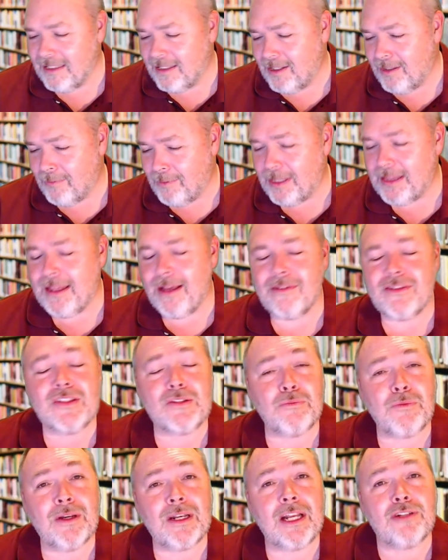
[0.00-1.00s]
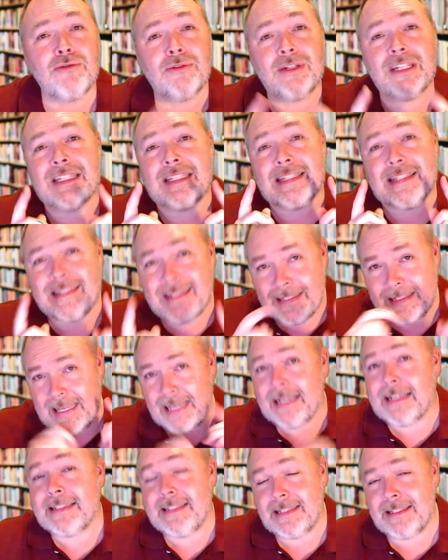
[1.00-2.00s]

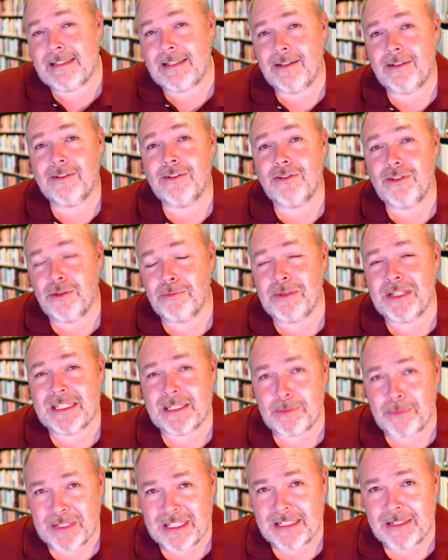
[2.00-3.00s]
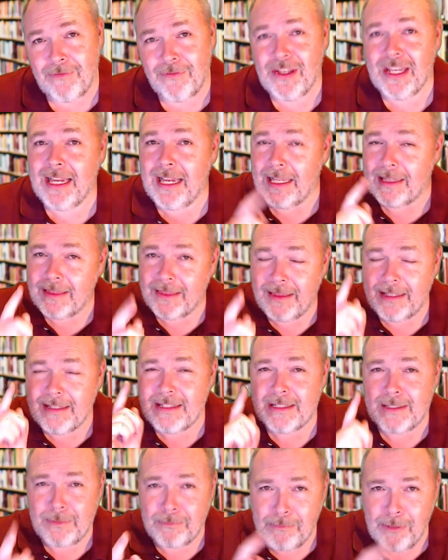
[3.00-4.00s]
1,106 to be specific at
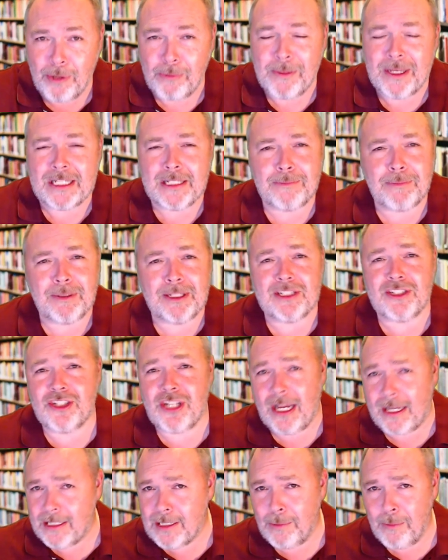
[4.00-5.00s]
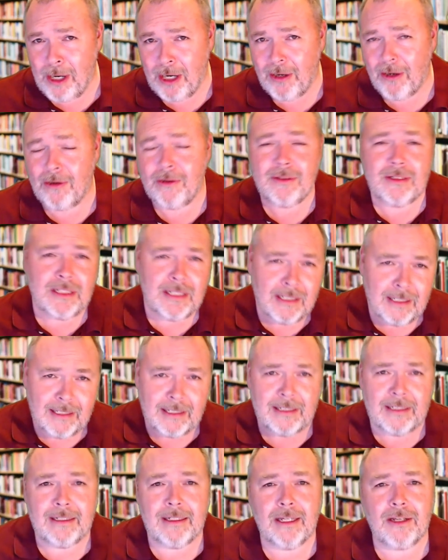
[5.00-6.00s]
this moment. But check tomorrow.
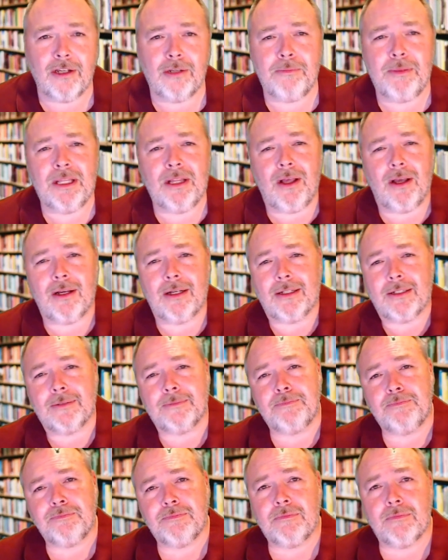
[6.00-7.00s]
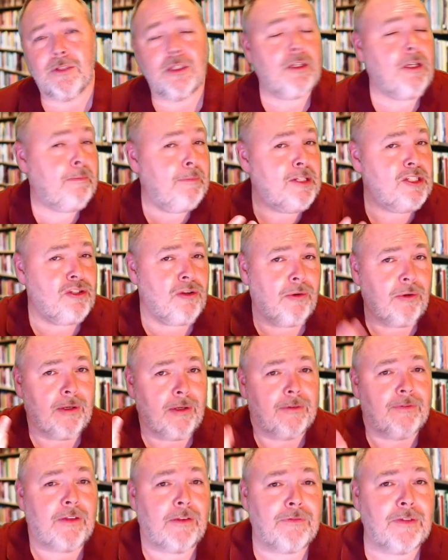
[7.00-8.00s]
It could be longer. It could be shorter
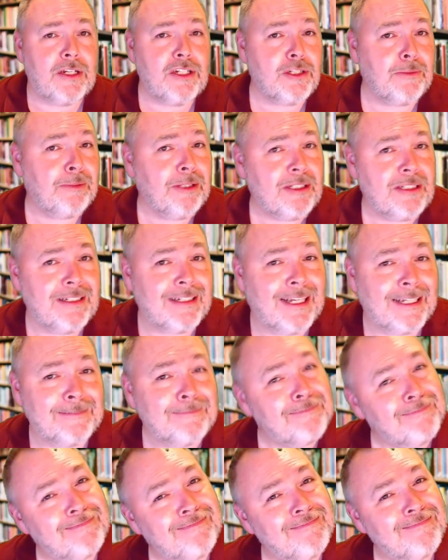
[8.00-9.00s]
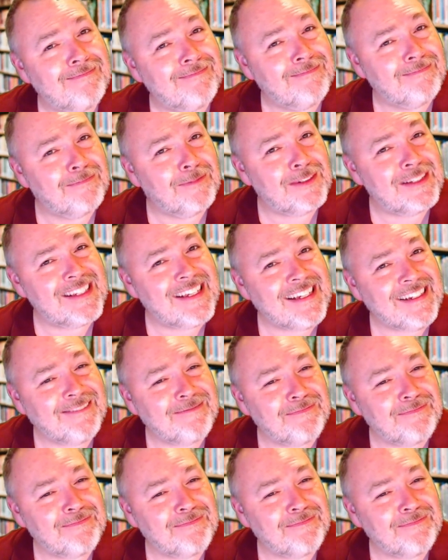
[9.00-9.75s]
if I finish a book tonight. We'll see